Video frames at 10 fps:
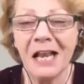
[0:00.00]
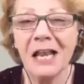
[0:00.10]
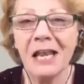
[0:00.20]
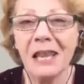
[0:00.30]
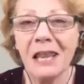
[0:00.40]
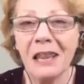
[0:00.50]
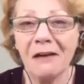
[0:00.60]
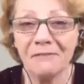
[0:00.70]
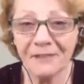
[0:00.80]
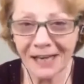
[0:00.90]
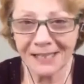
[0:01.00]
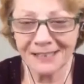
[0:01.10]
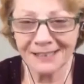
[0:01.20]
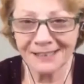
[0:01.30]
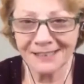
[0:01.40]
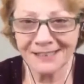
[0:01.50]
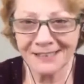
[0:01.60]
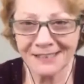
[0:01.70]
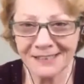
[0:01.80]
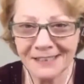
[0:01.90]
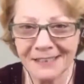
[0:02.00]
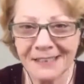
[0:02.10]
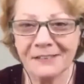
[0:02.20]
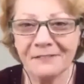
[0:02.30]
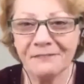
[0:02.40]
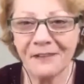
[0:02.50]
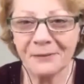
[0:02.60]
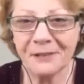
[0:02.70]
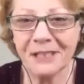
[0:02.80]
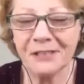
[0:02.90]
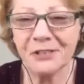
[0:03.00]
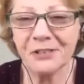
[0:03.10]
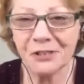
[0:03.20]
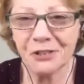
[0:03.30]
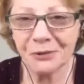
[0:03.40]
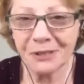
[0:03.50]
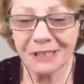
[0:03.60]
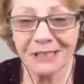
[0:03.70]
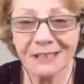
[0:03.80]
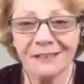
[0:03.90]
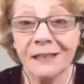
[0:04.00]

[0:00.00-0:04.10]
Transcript: love catalyst, the founder and steward of